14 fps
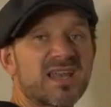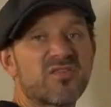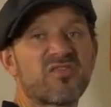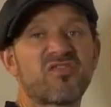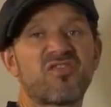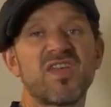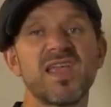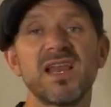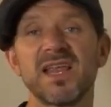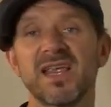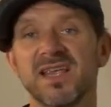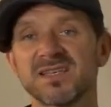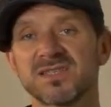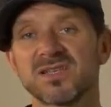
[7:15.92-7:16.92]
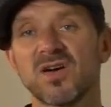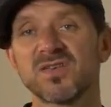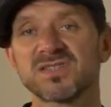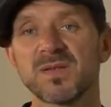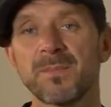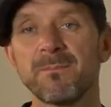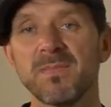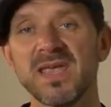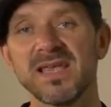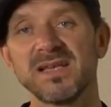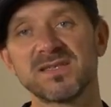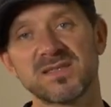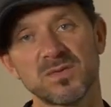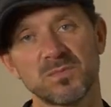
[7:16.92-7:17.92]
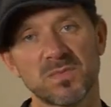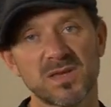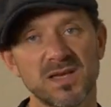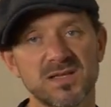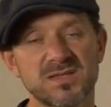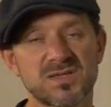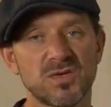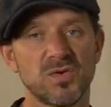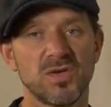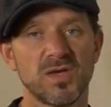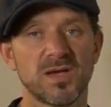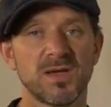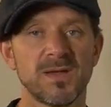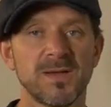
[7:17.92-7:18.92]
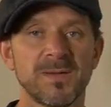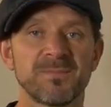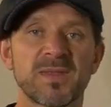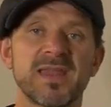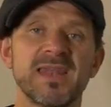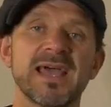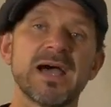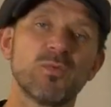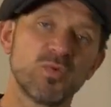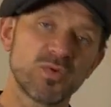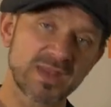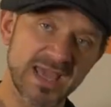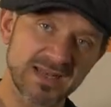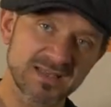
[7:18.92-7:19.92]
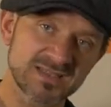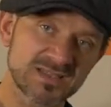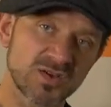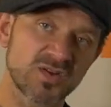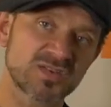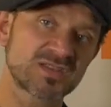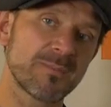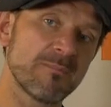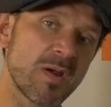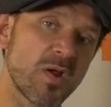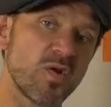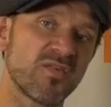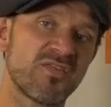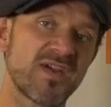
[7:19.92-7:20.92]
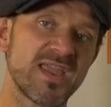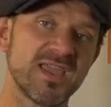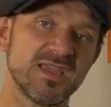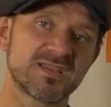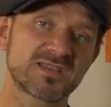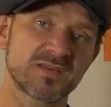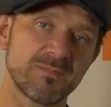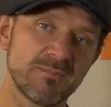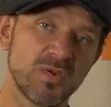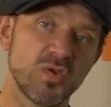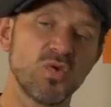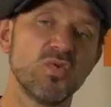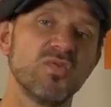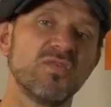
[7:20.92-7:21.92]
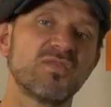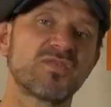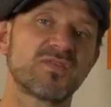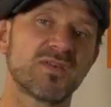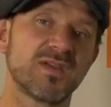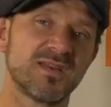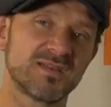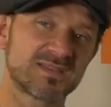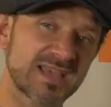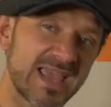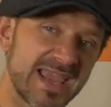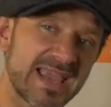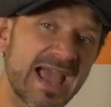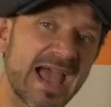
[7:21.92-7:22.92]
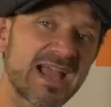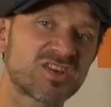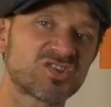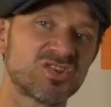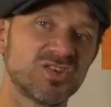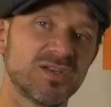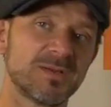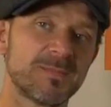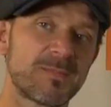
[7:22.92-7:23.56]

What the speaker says: feeling, it starts to mean something to you. And that will then start to motivate you to move and take action.